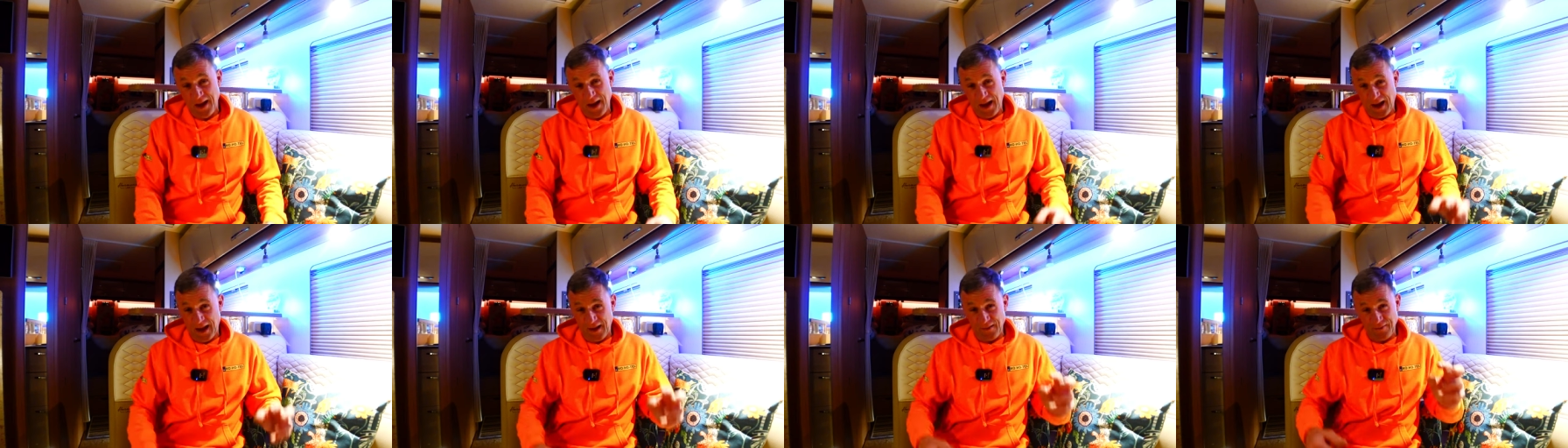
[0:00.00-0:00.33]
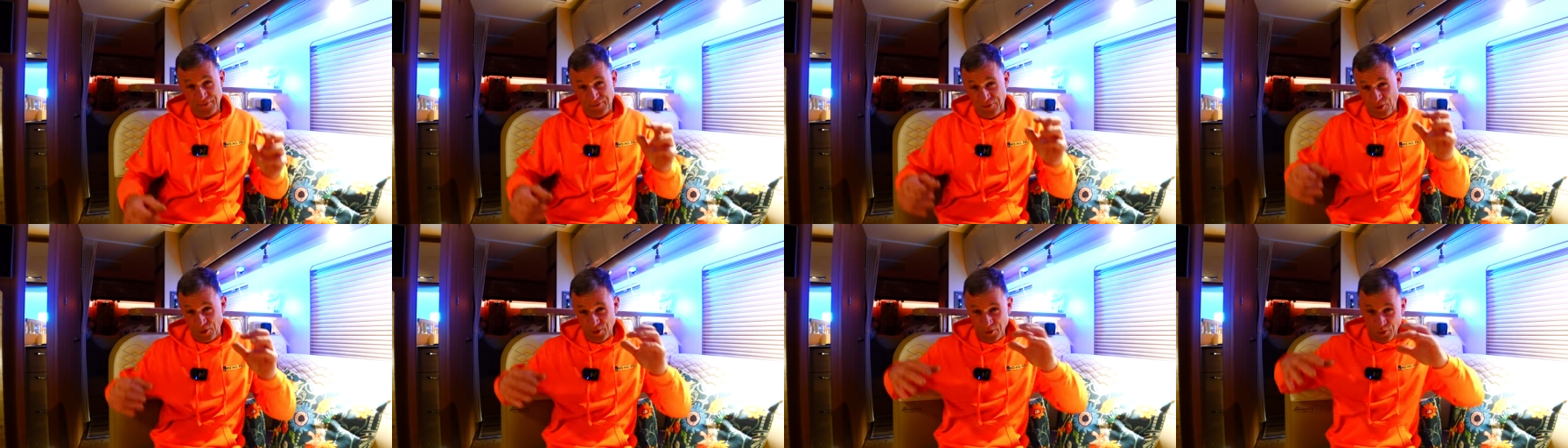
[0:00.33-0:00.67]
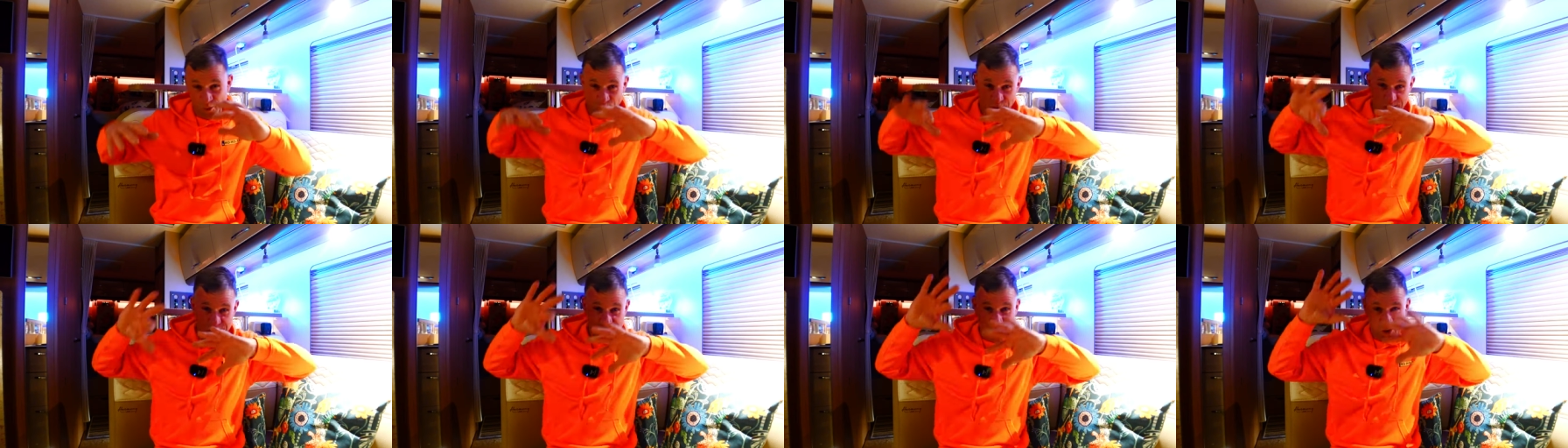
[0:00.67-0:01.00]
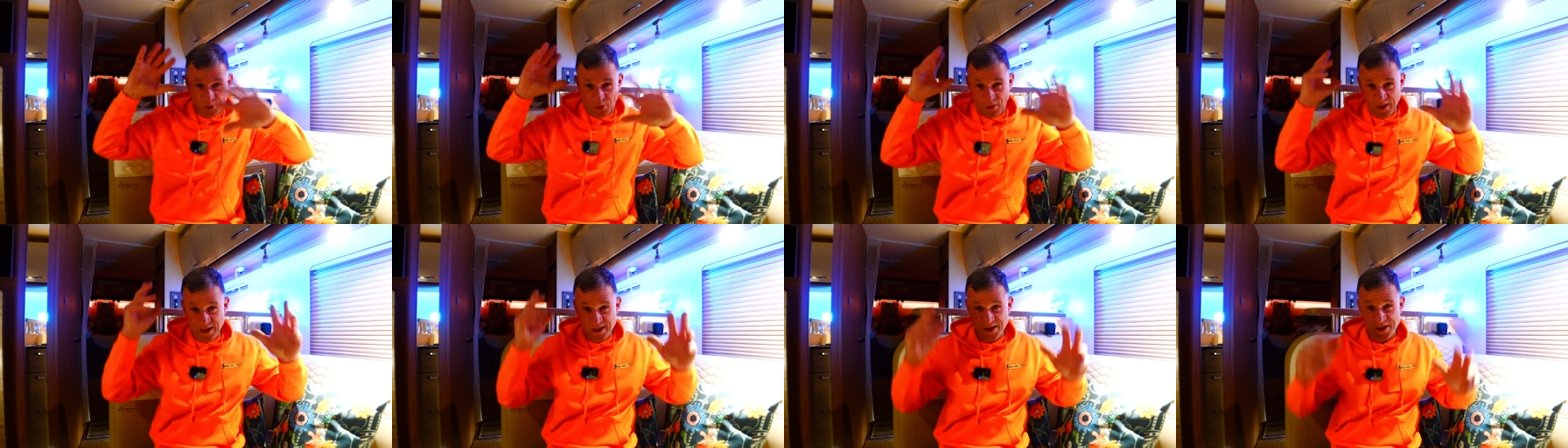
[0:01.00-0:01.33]
and find all this
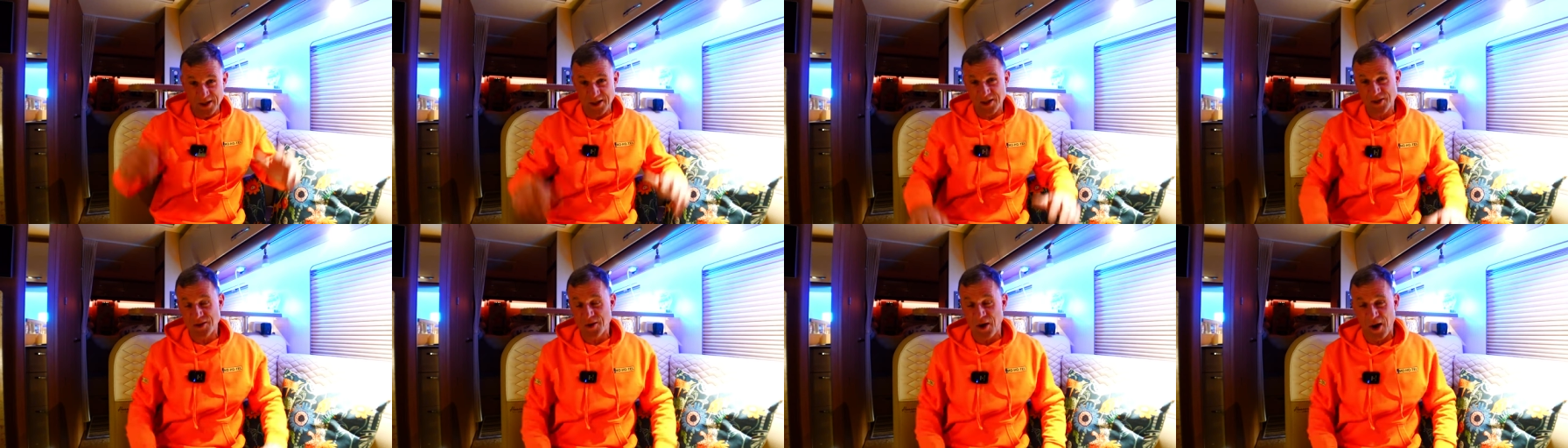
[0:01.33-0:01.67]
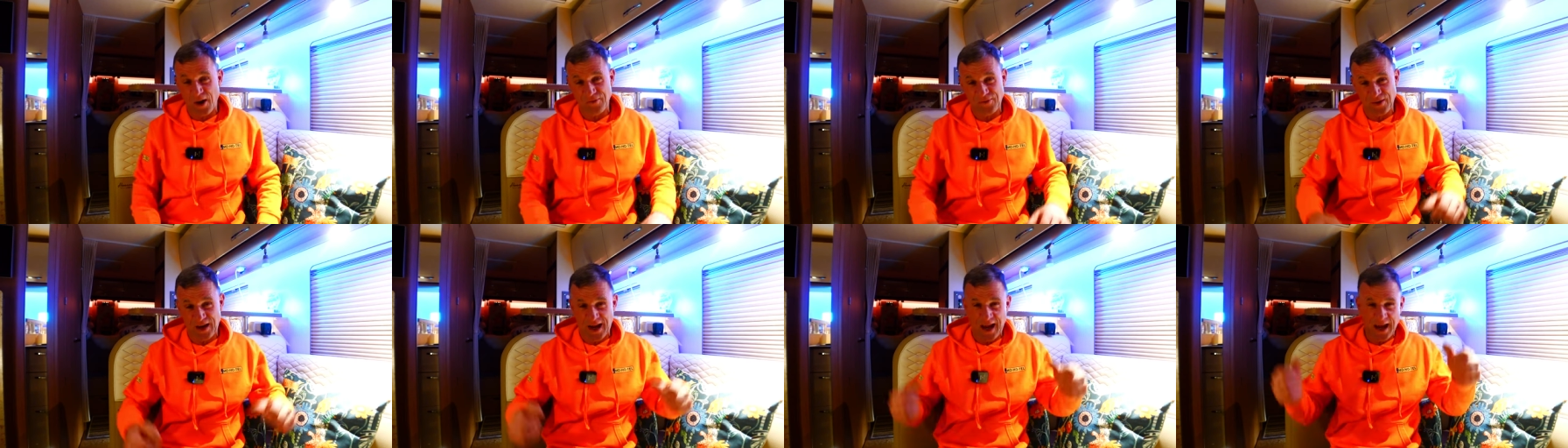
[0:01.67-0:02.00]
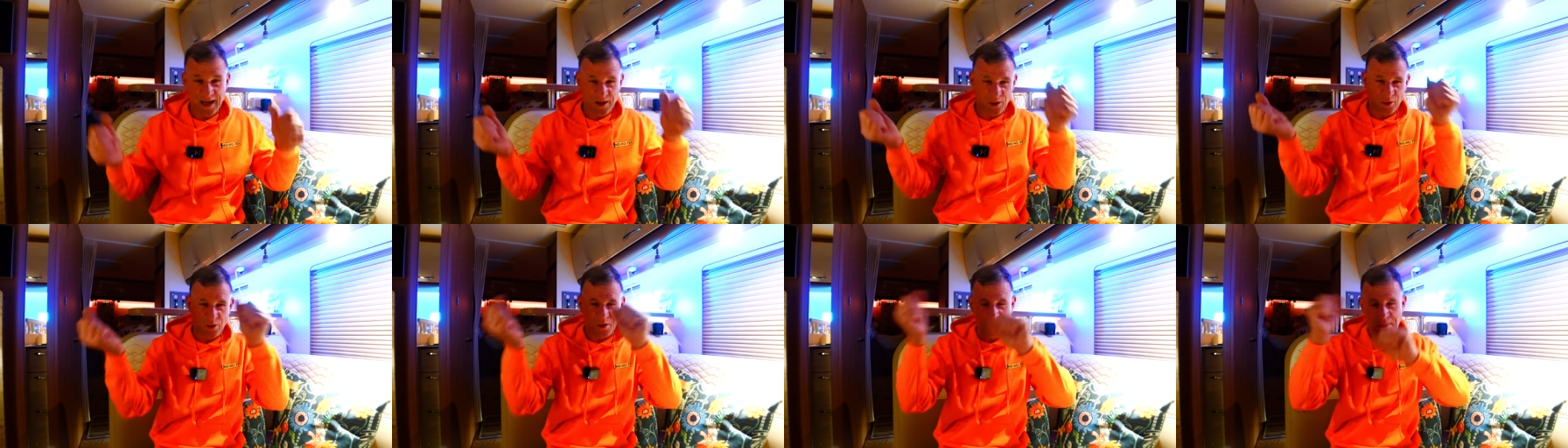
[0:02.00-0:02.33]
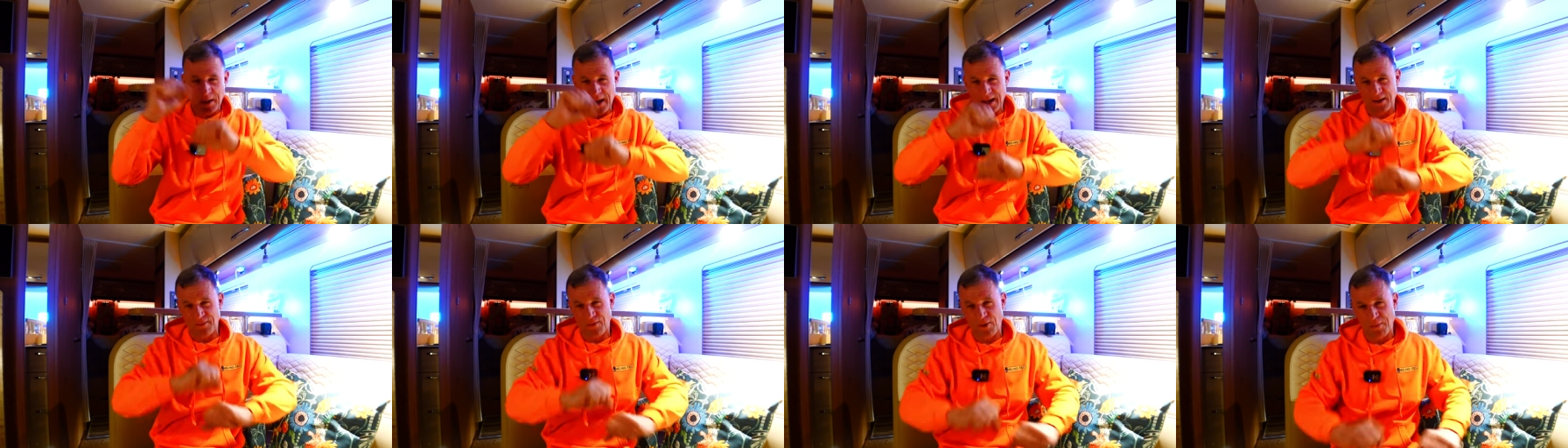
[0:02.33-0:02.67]
crazy stuff and hang on the
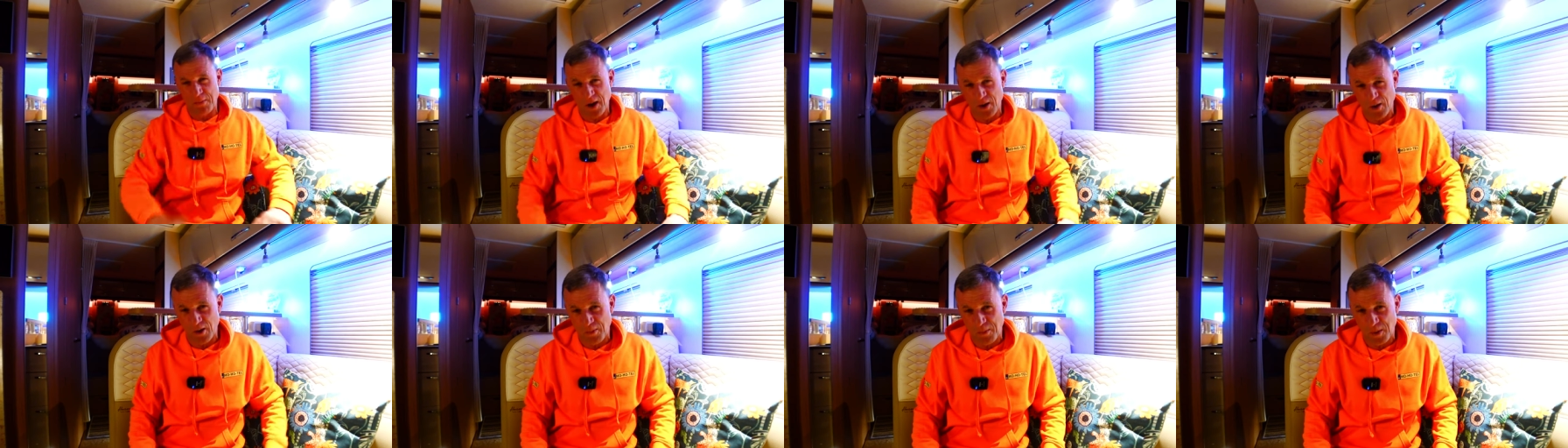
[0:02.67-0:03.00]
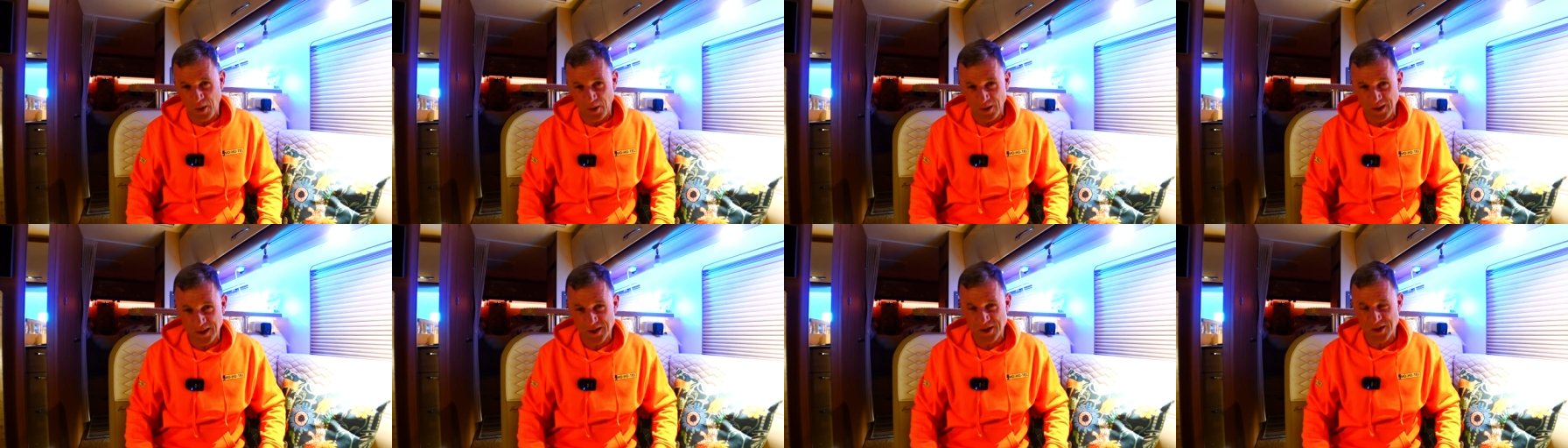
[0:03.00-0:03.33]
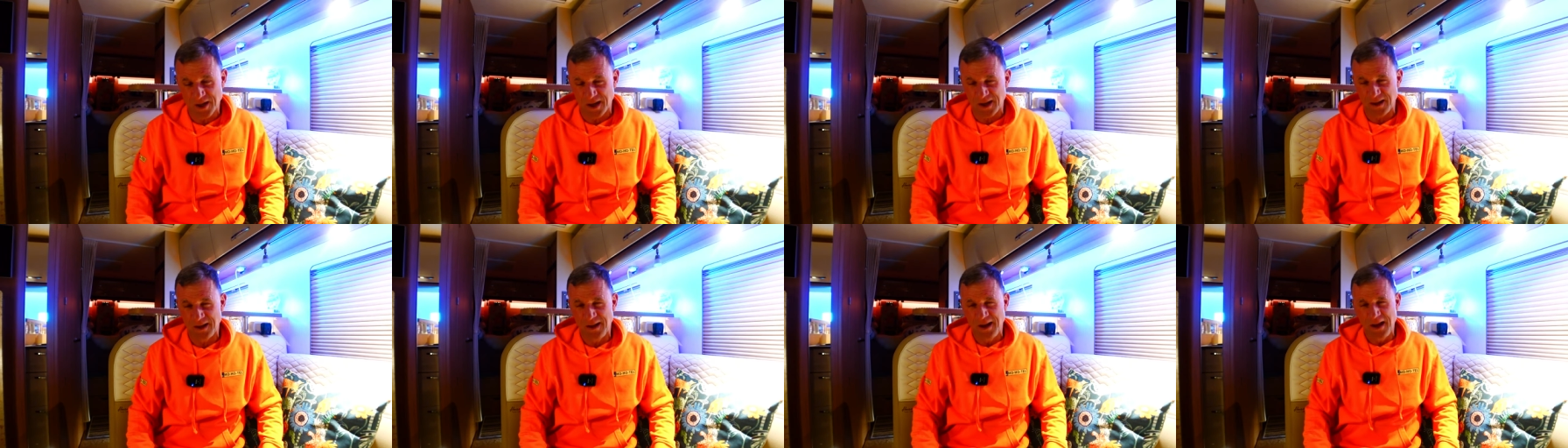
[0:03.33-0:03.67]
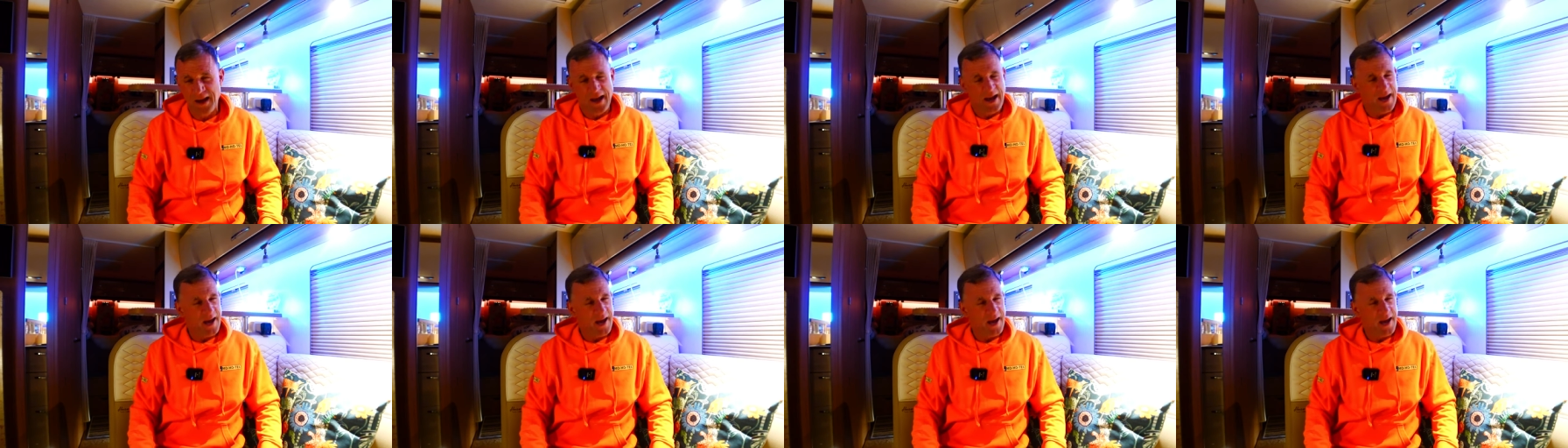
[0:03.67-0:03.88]
back of our motorbikes and